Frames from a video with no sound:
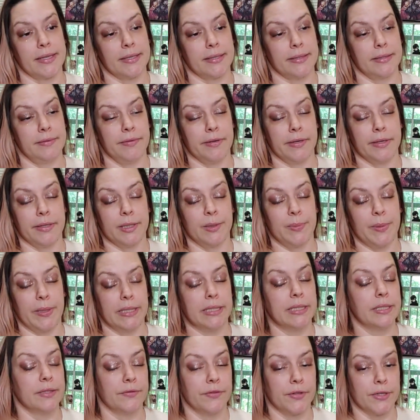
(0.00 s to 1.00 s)
It's very
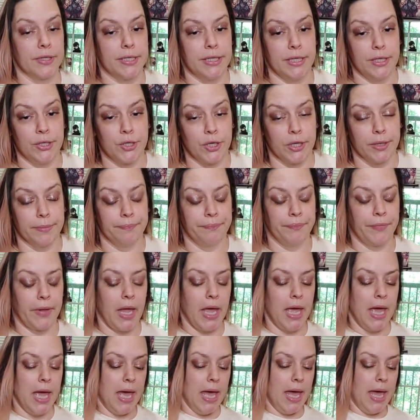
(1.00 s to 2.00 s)
expensive for a t-shirt.
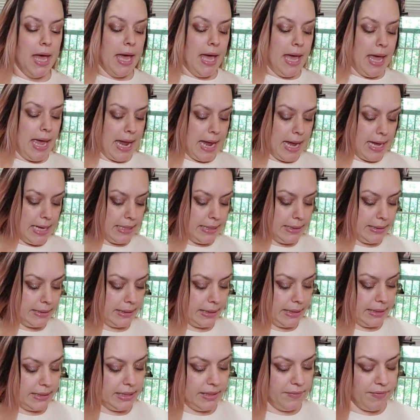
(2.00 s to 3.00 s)
And
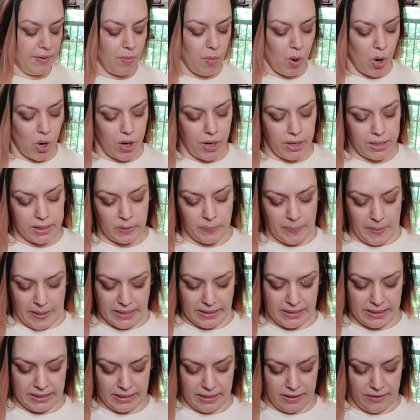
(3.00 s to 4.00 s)
it's even more
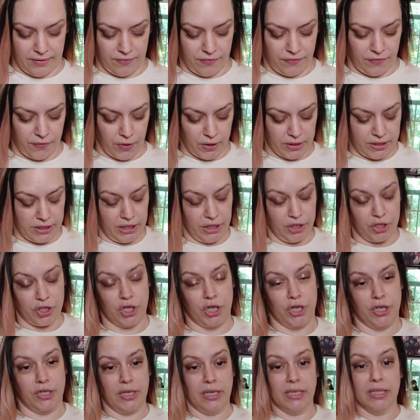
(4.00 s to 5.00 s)
expensive for a
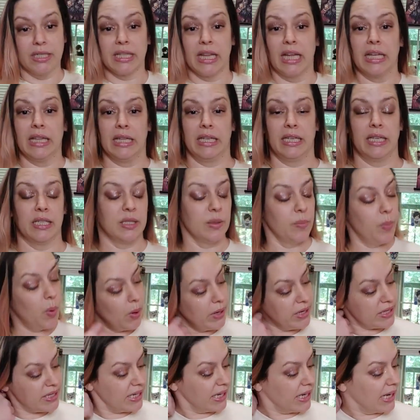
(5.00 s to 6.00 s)
t-shirt and slightly
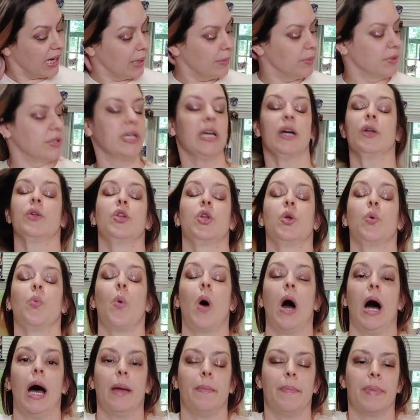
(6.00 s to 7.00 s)
disappointing, and I will tell you
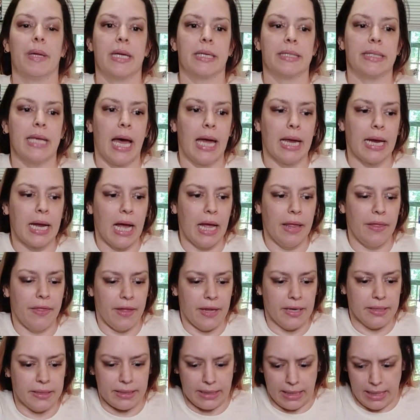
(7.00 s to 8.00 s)
why. Because I got
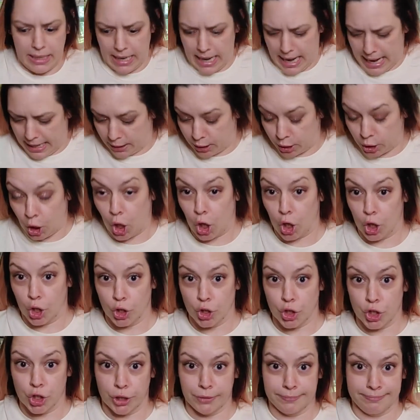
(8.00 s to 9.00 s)
this in a
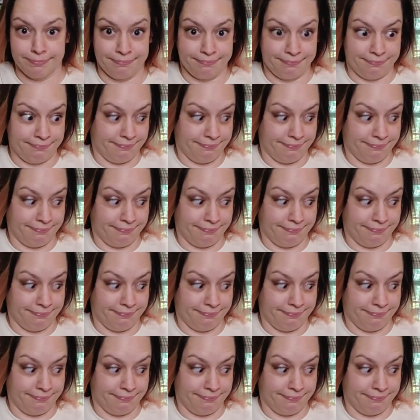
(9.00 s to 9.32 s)
large.